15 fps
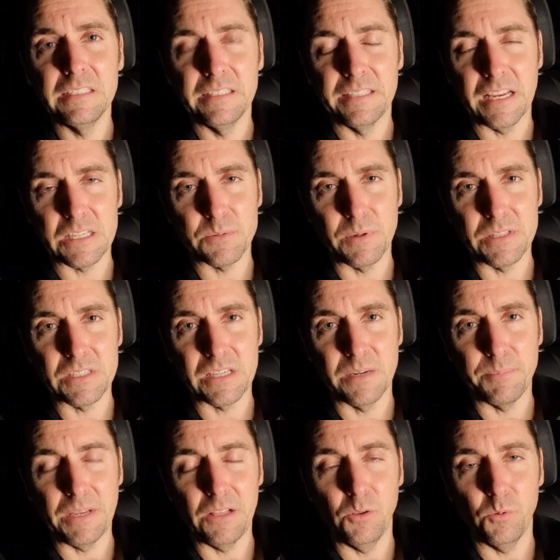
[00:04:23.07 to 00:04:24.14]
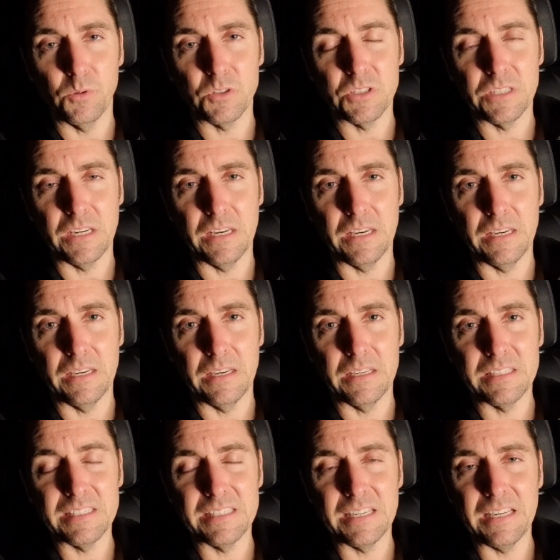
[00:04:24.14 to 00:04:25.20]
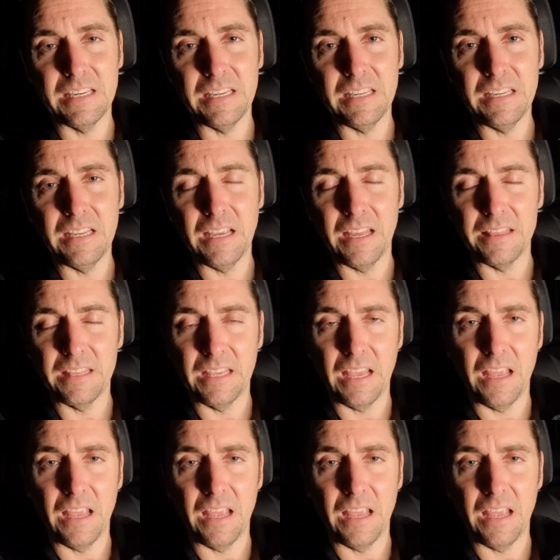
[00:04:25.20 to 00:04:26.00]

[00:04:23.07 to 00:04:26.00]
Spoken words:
Next one's going to be launched in Sydney at the